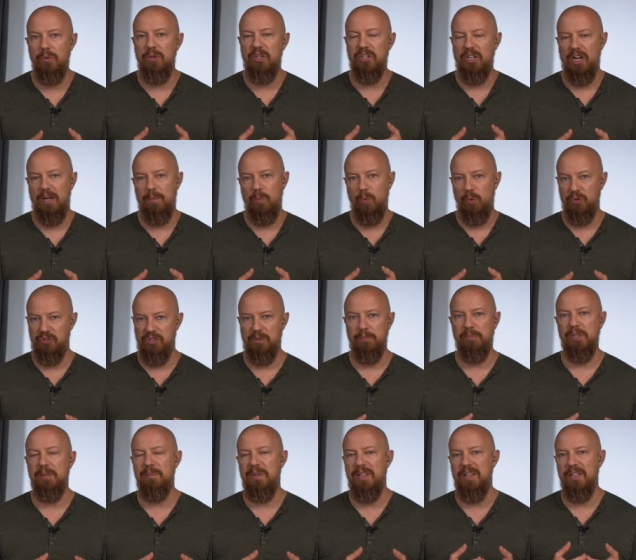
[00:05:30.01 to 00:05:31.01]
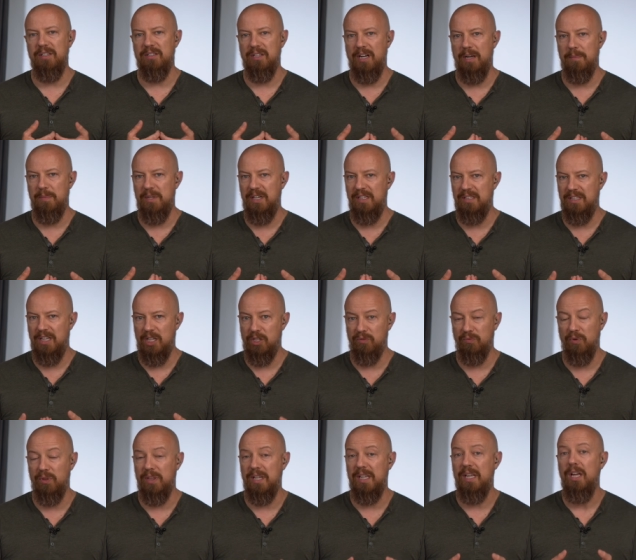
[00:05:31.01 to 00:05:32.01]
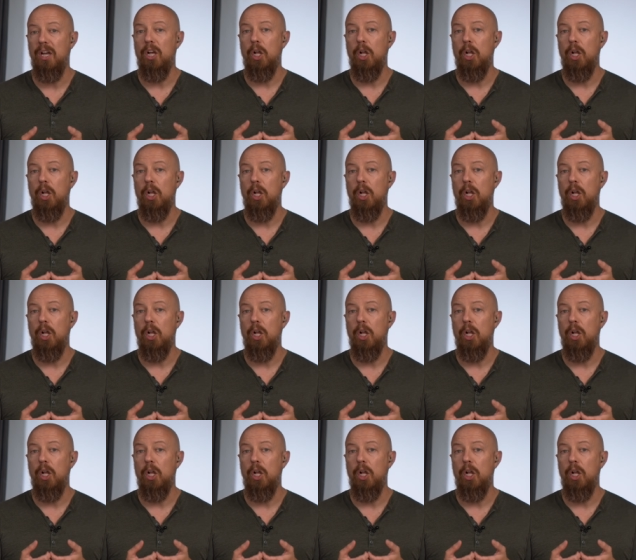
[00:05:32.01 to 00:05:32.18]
The timing will simply be the time that it takes for the